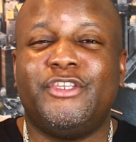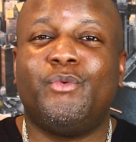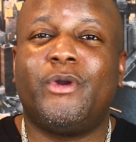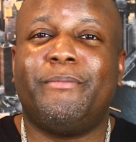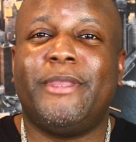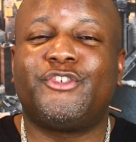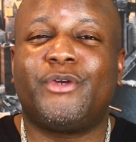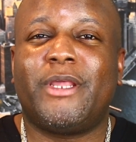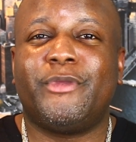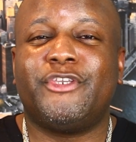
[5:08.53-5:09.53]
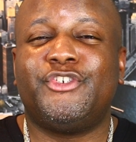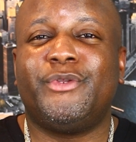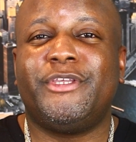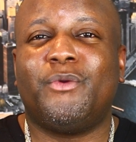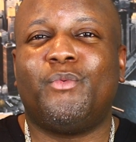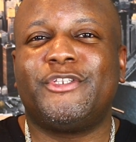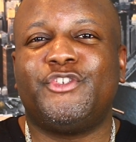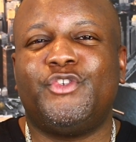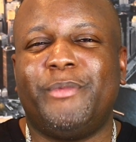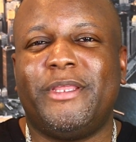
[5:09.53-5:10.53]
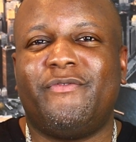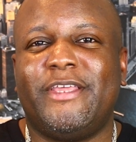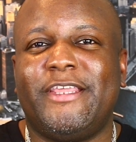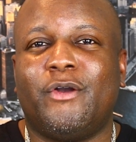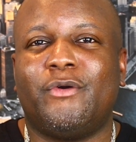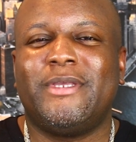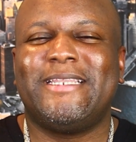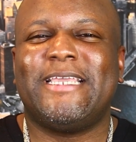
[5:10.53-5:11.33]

You want to make sure that when you're shooting your one to two minute video